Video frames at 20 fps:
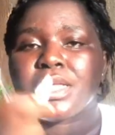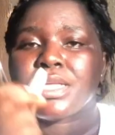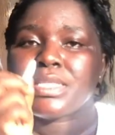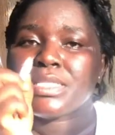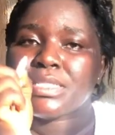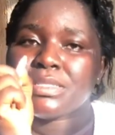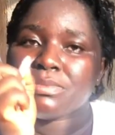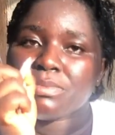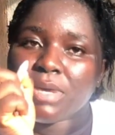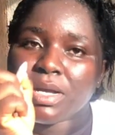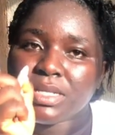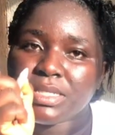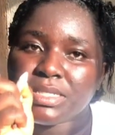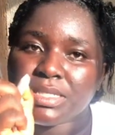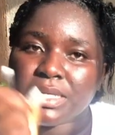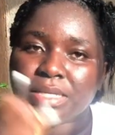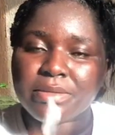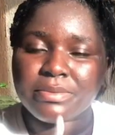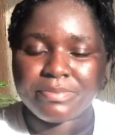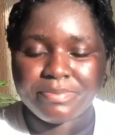
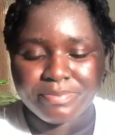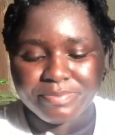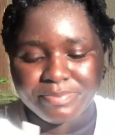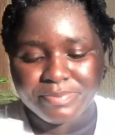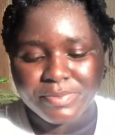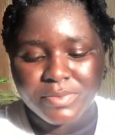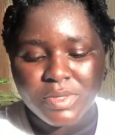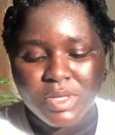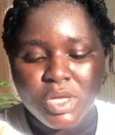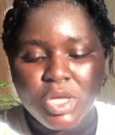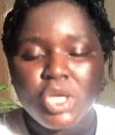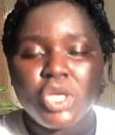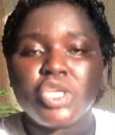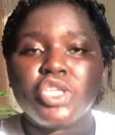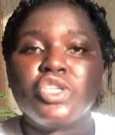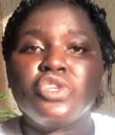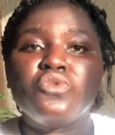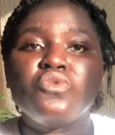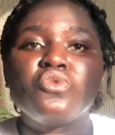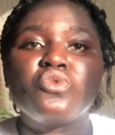Smarting,
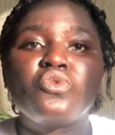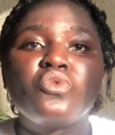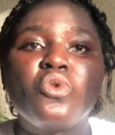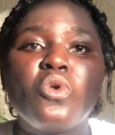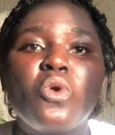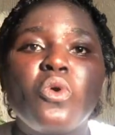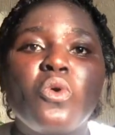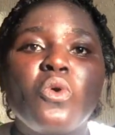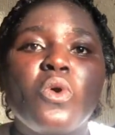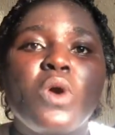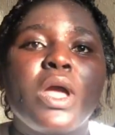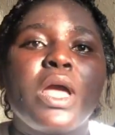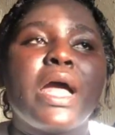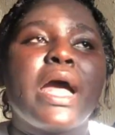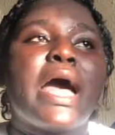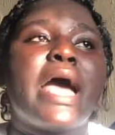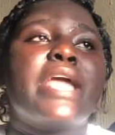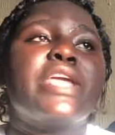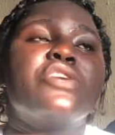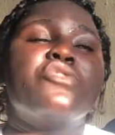you go
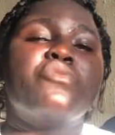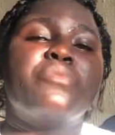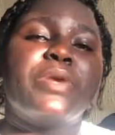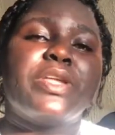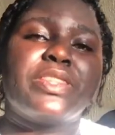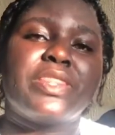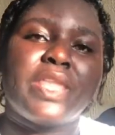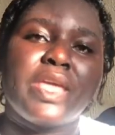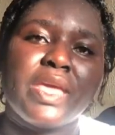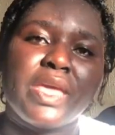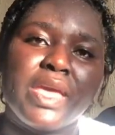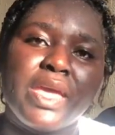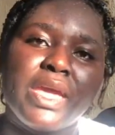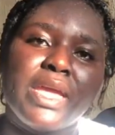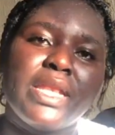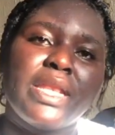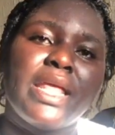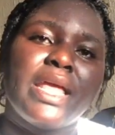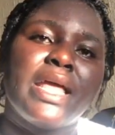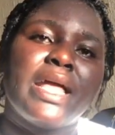and you'll be
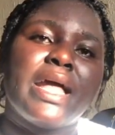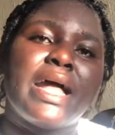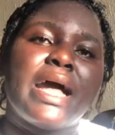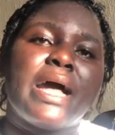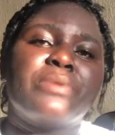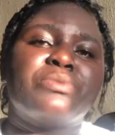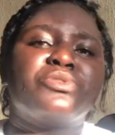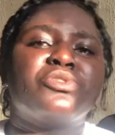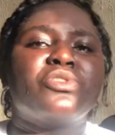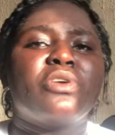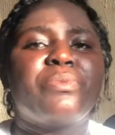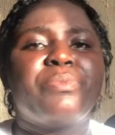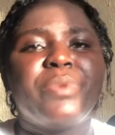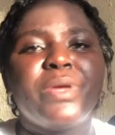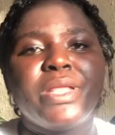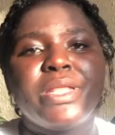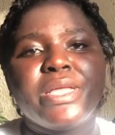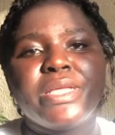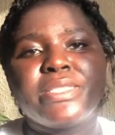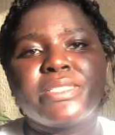thinking,
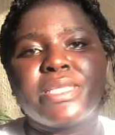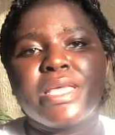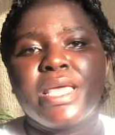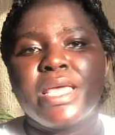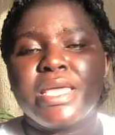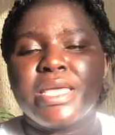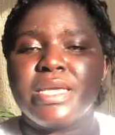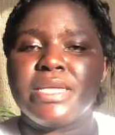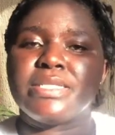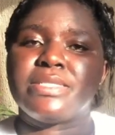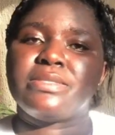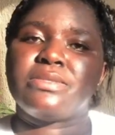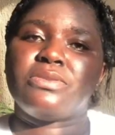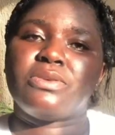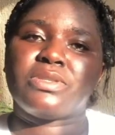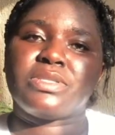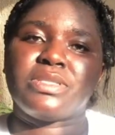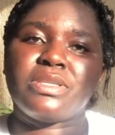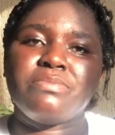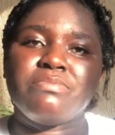absorbing it. Is
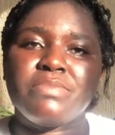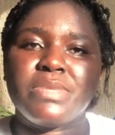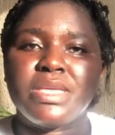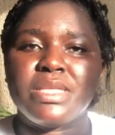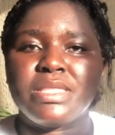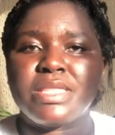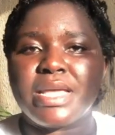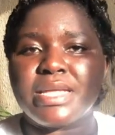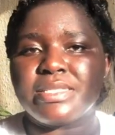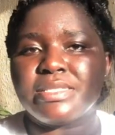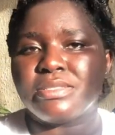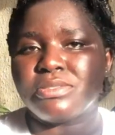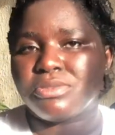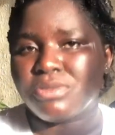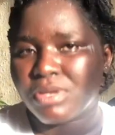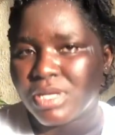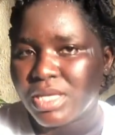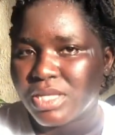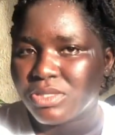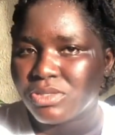does it mean that he's
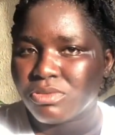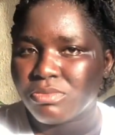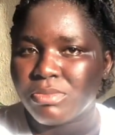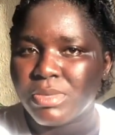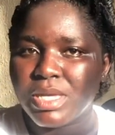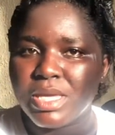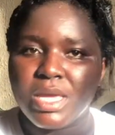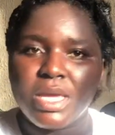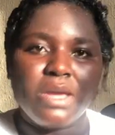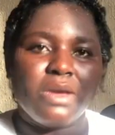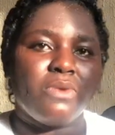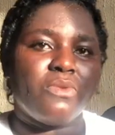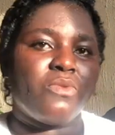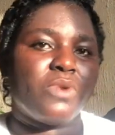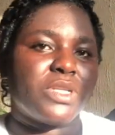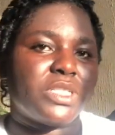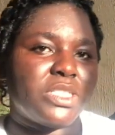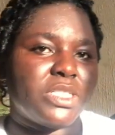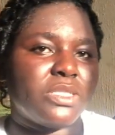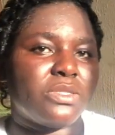talking to me?
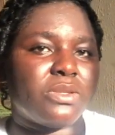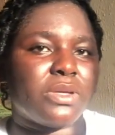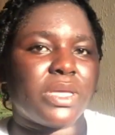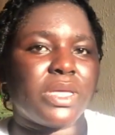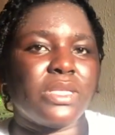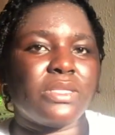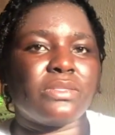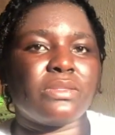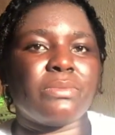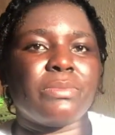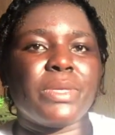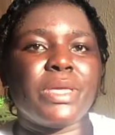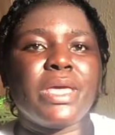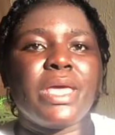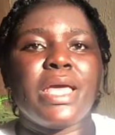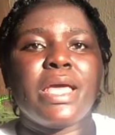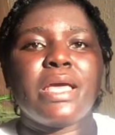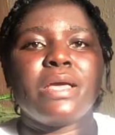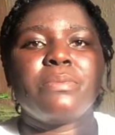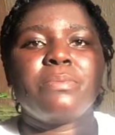Was she talking to me?
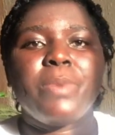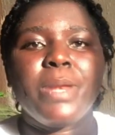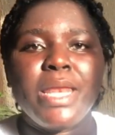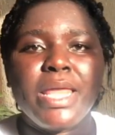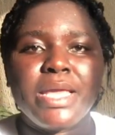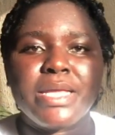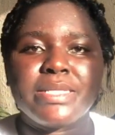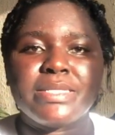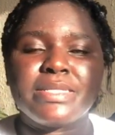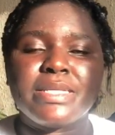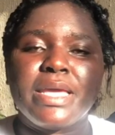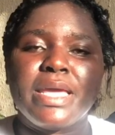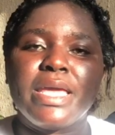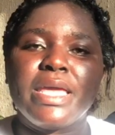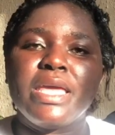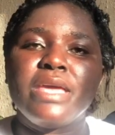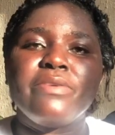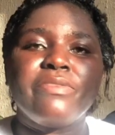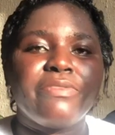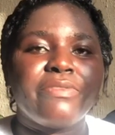Please,
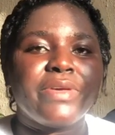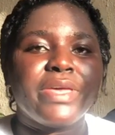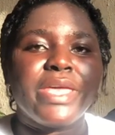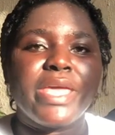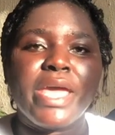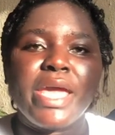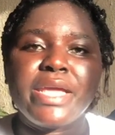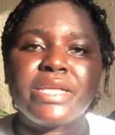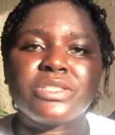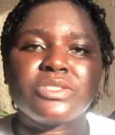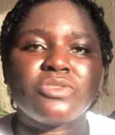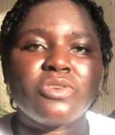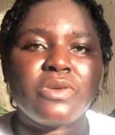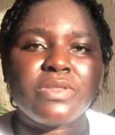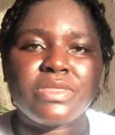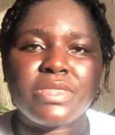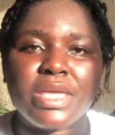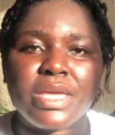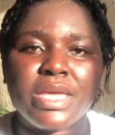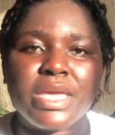if care is
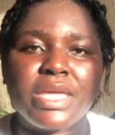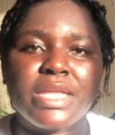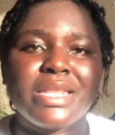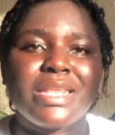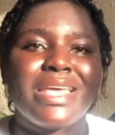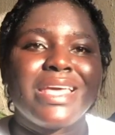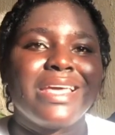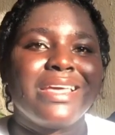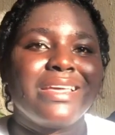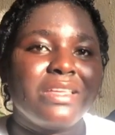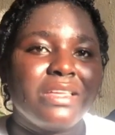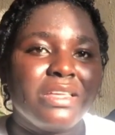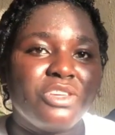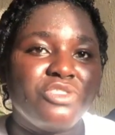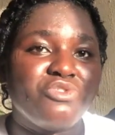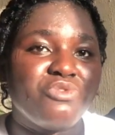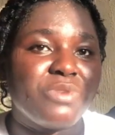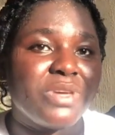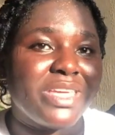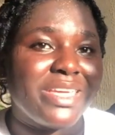not taken,
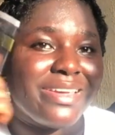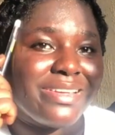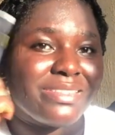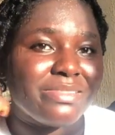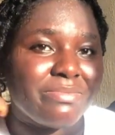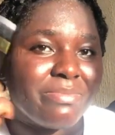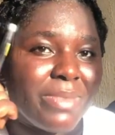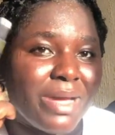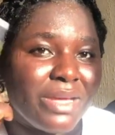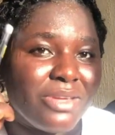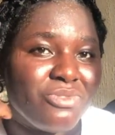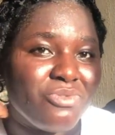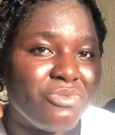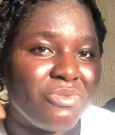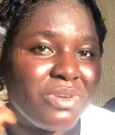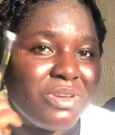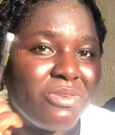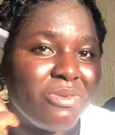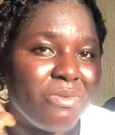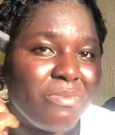you will get you
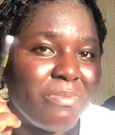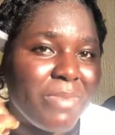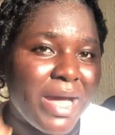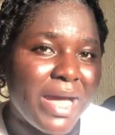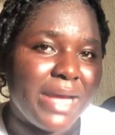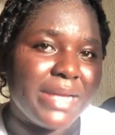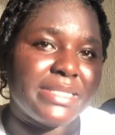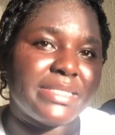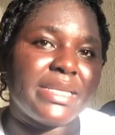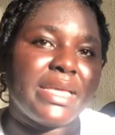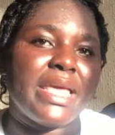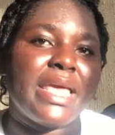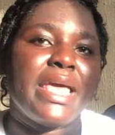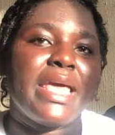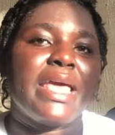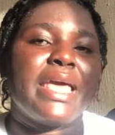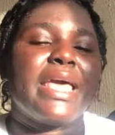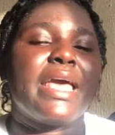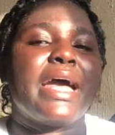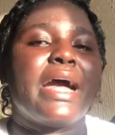will go mad,
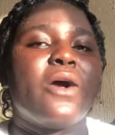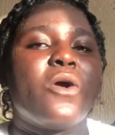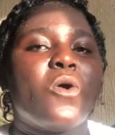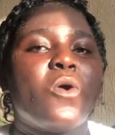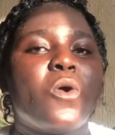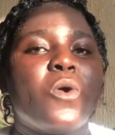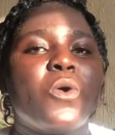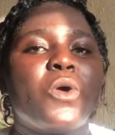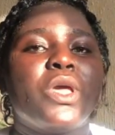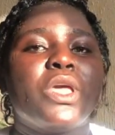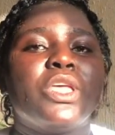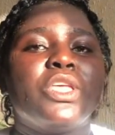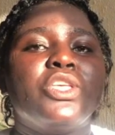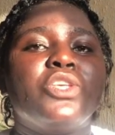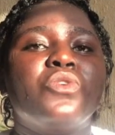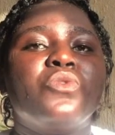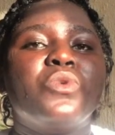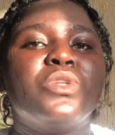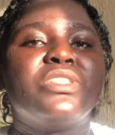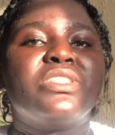or
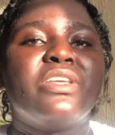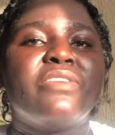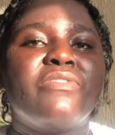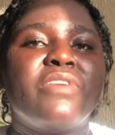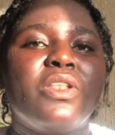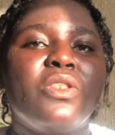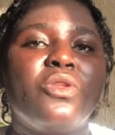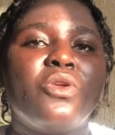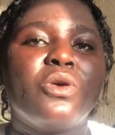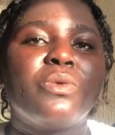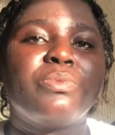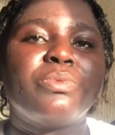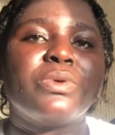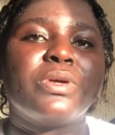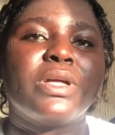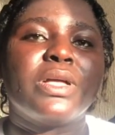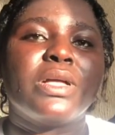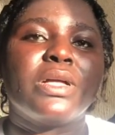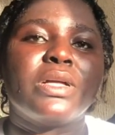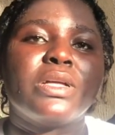you will develop
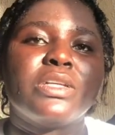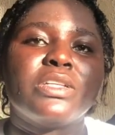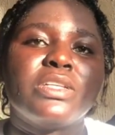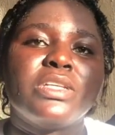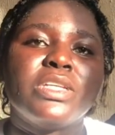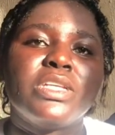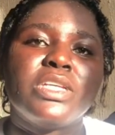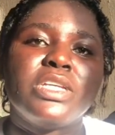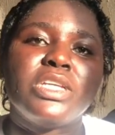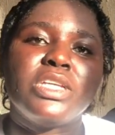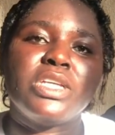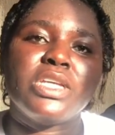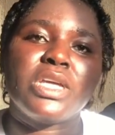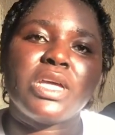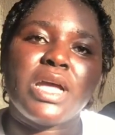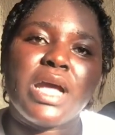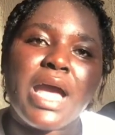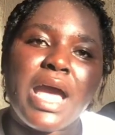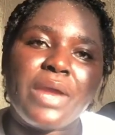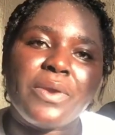
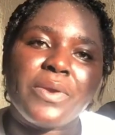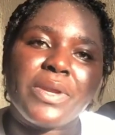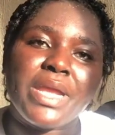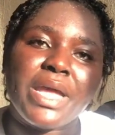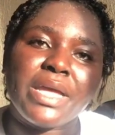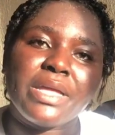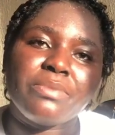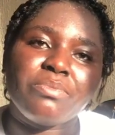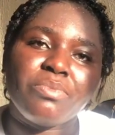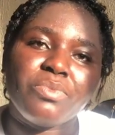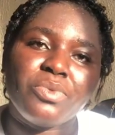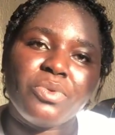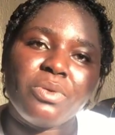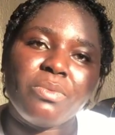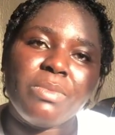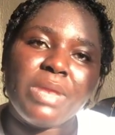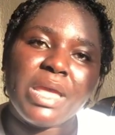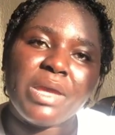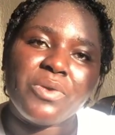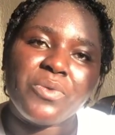another
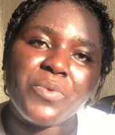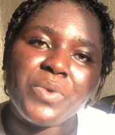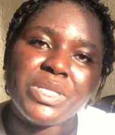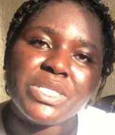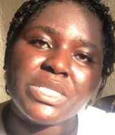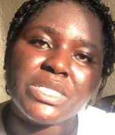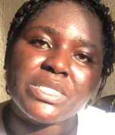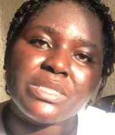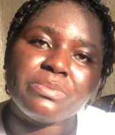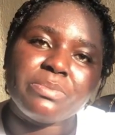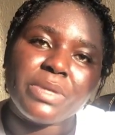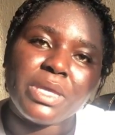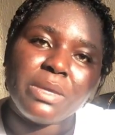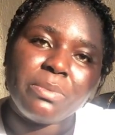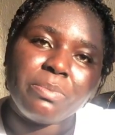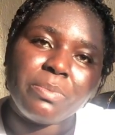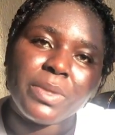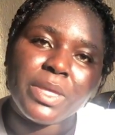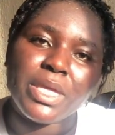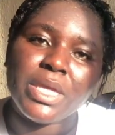problem, which is
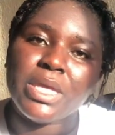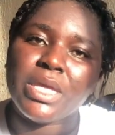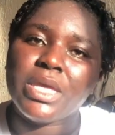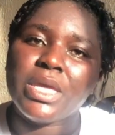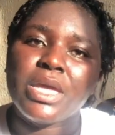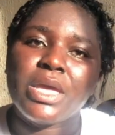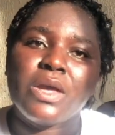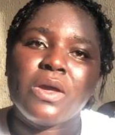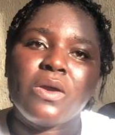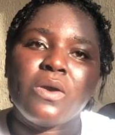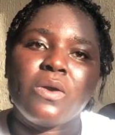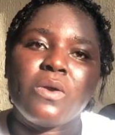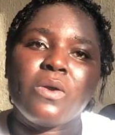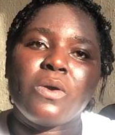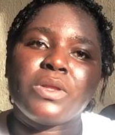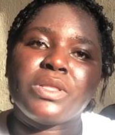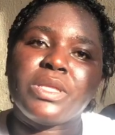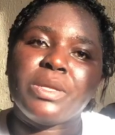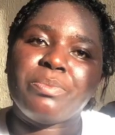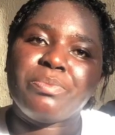BP
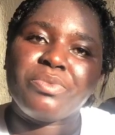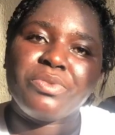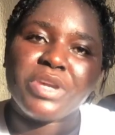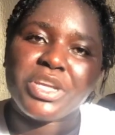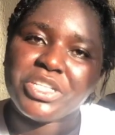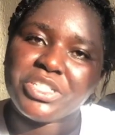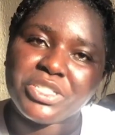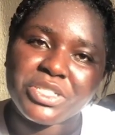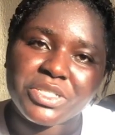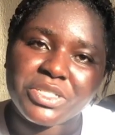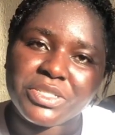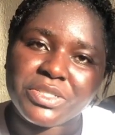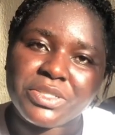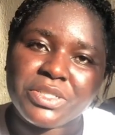or depression.